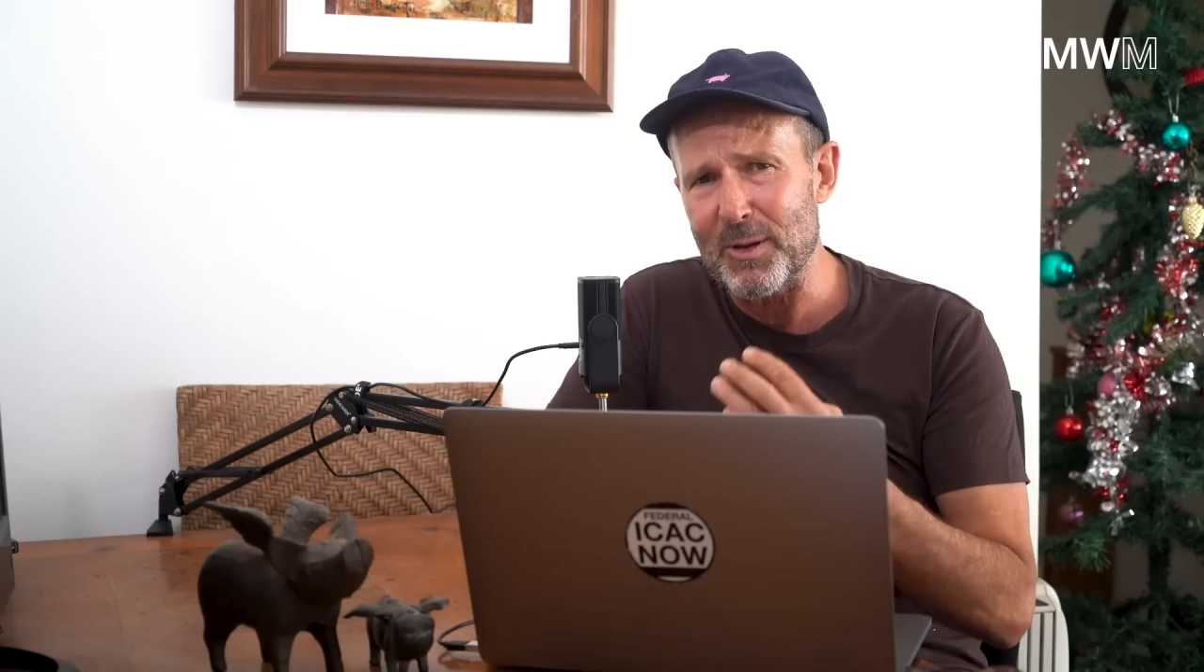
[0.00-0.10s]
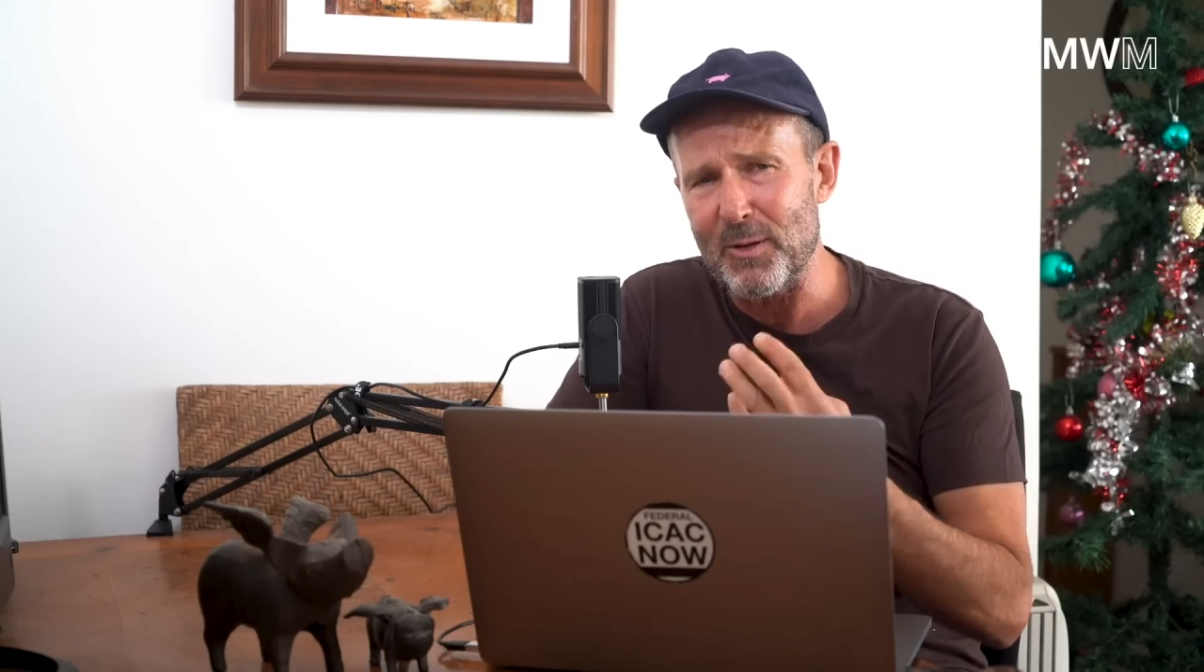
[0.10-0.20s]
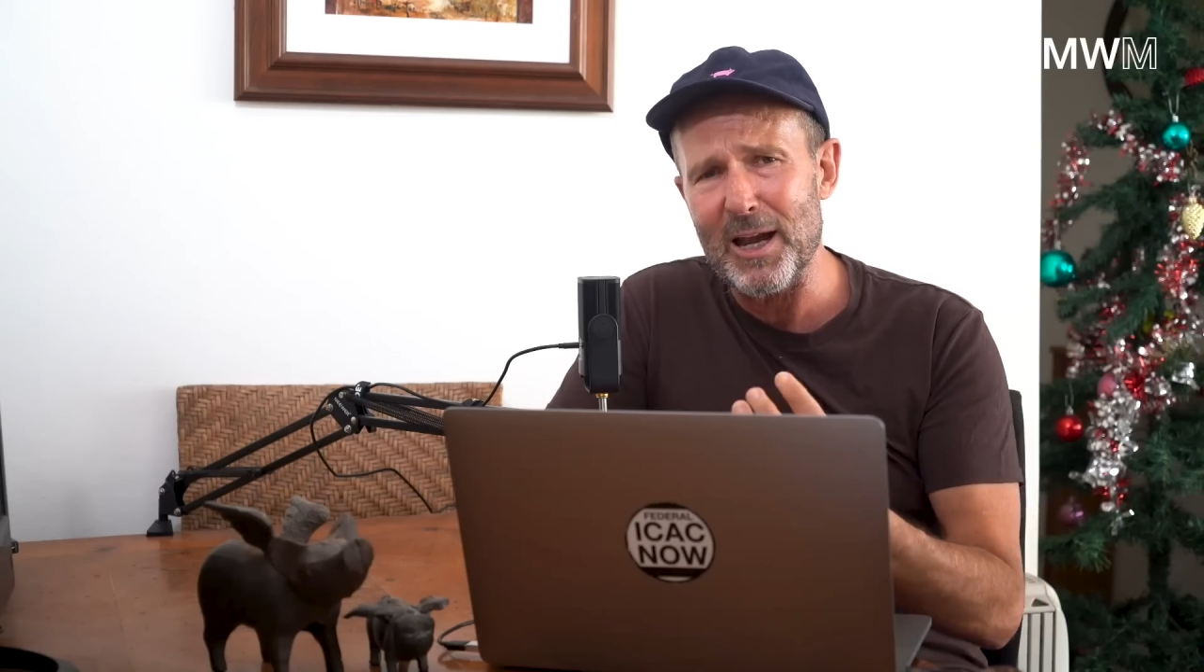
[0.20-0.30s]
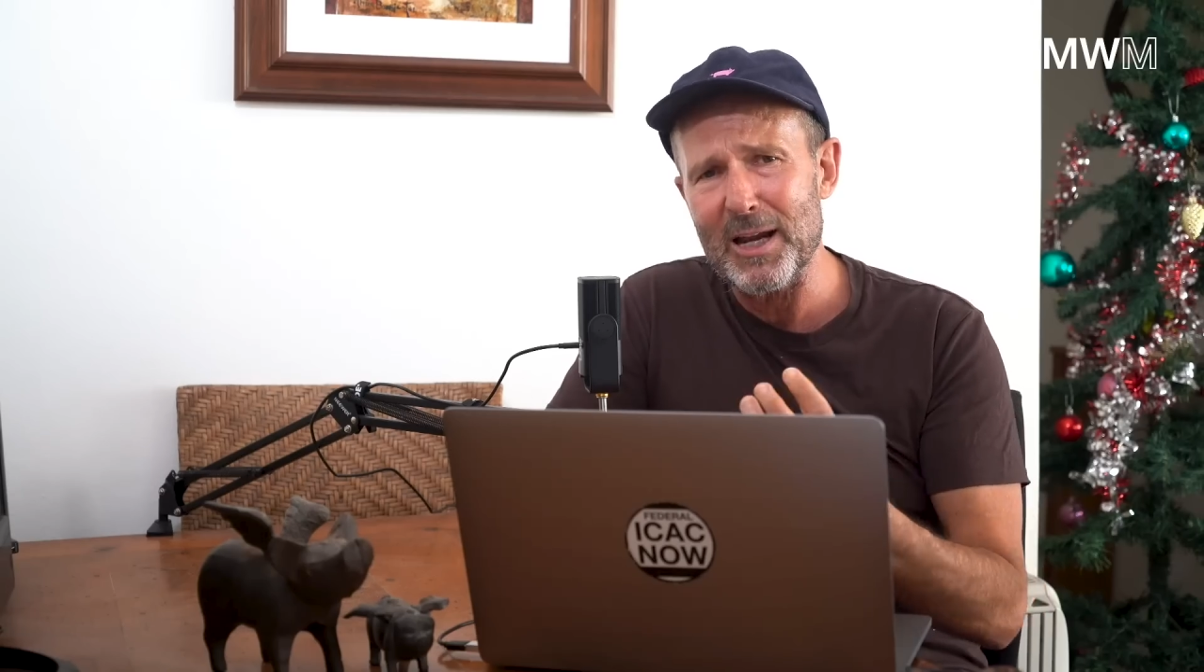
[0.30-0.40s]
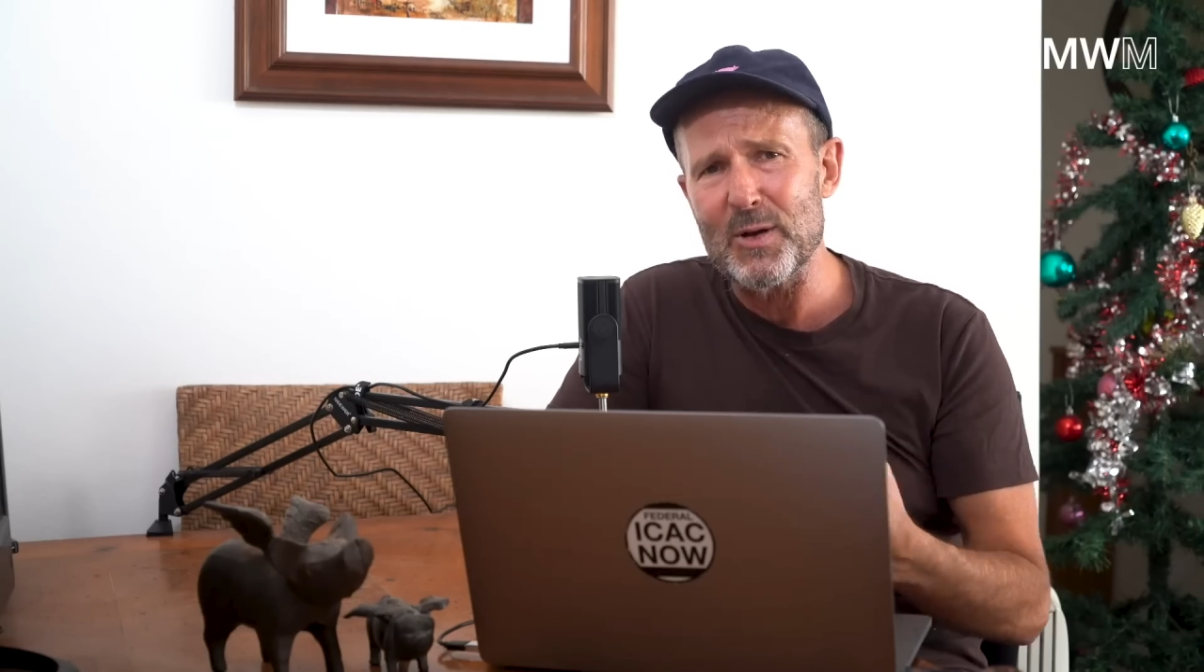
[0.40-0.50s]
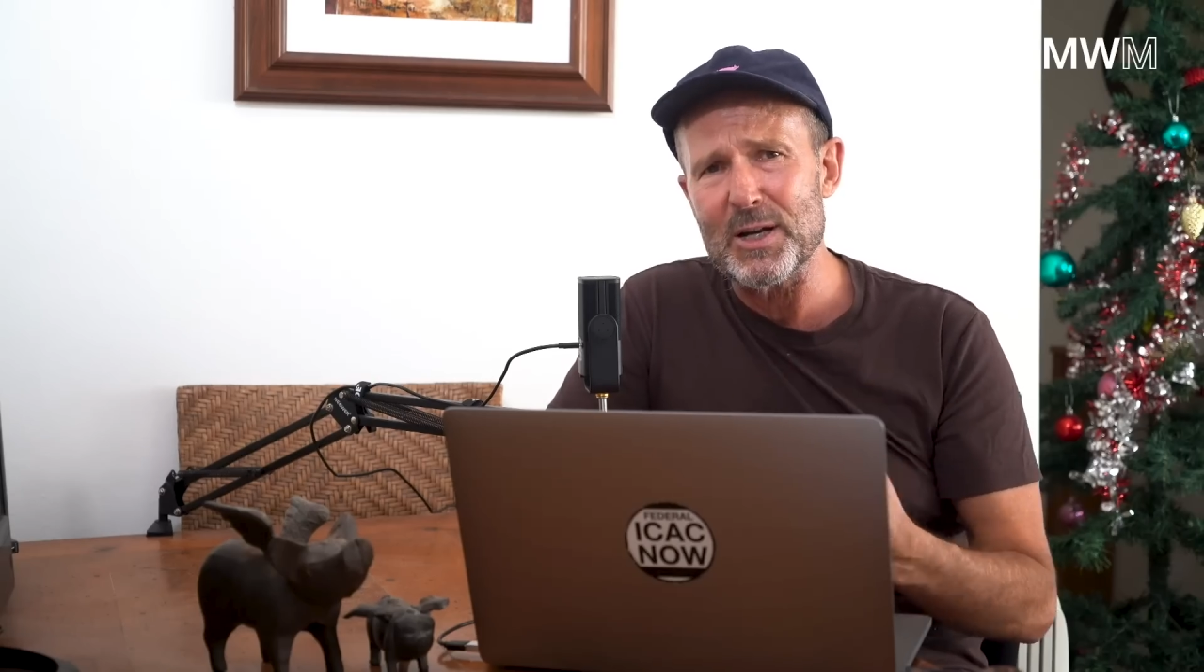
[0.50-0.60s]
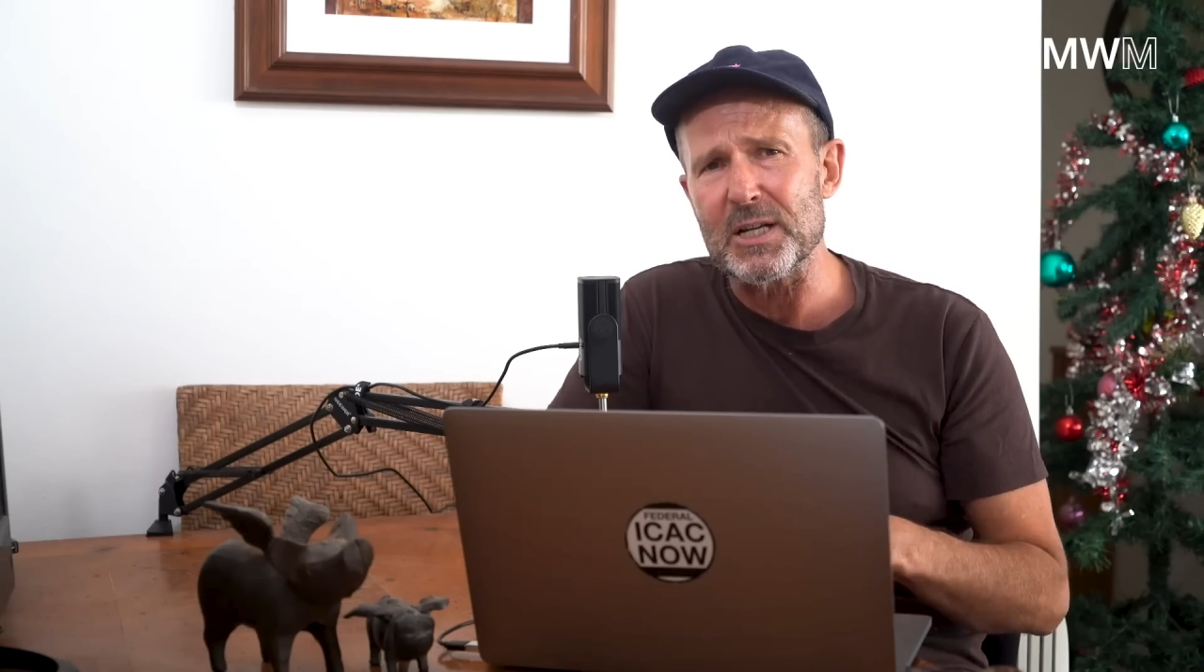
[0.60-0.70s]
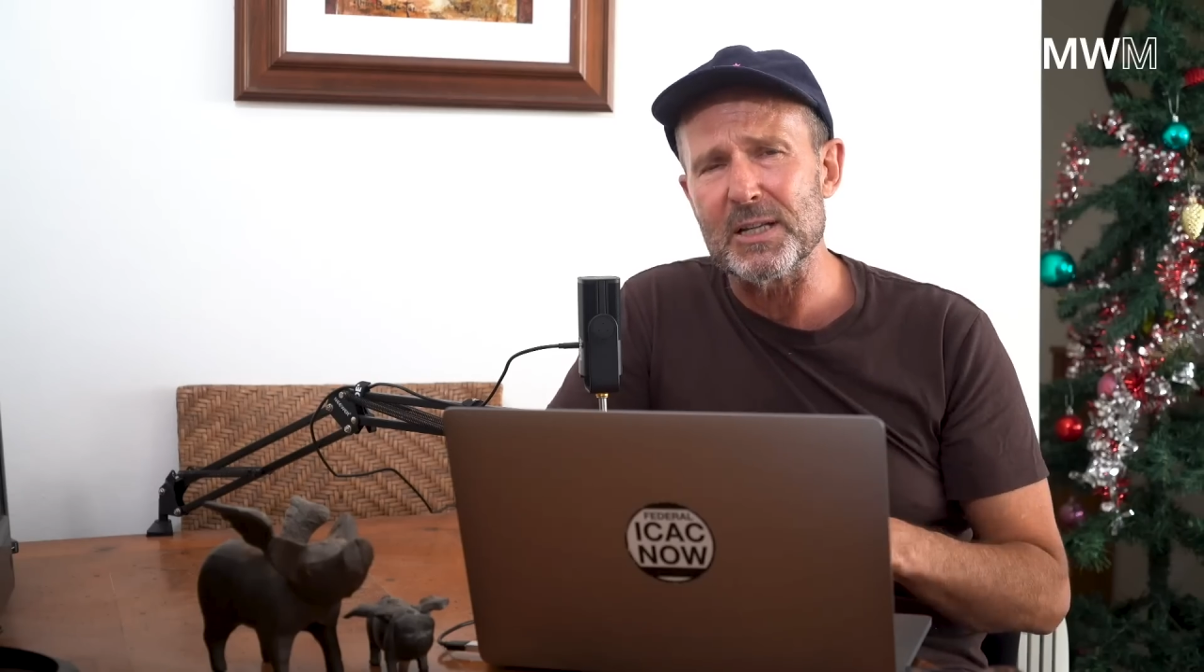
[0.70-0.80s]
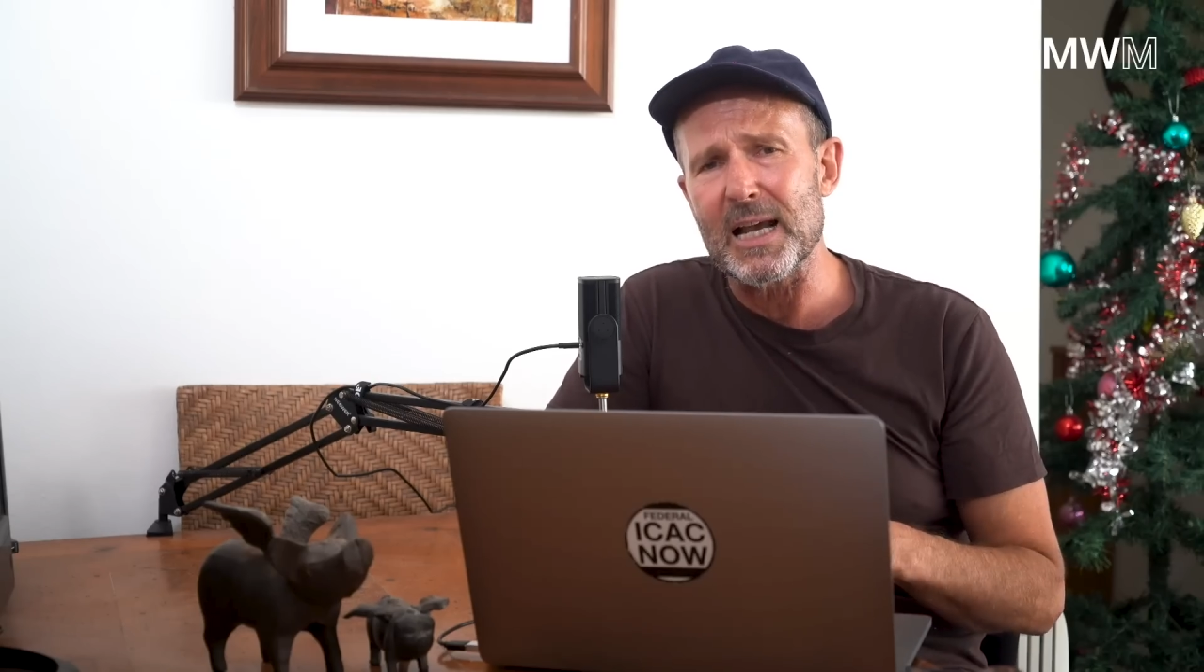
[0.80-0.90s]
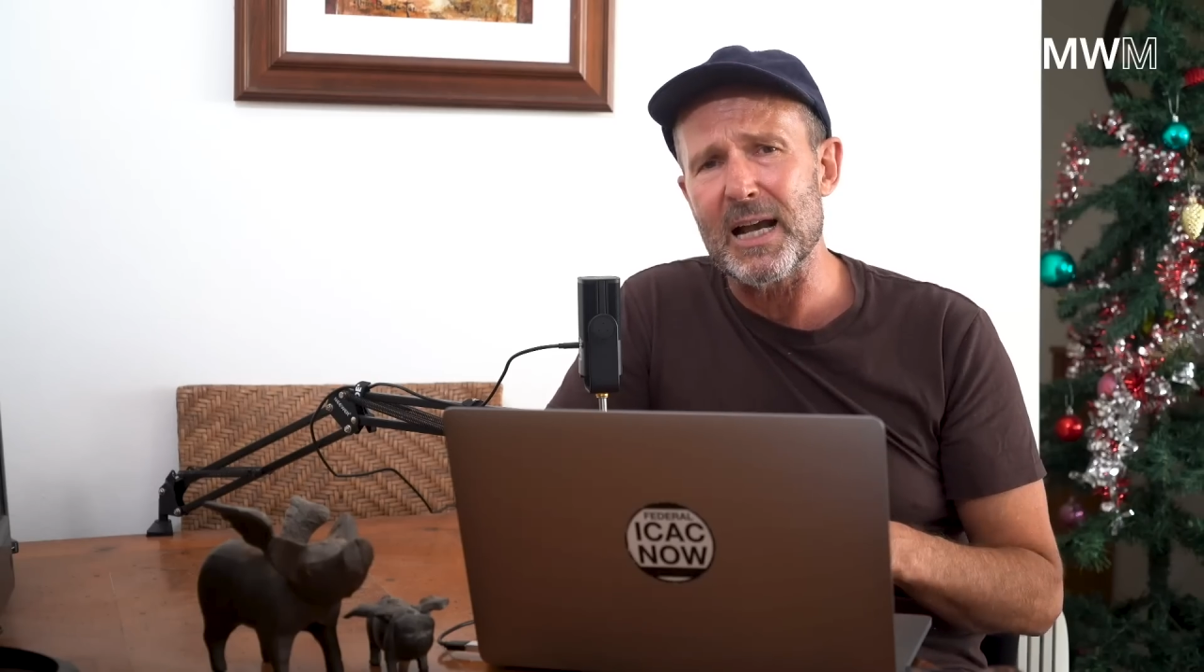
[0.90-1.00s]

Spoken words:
the right questions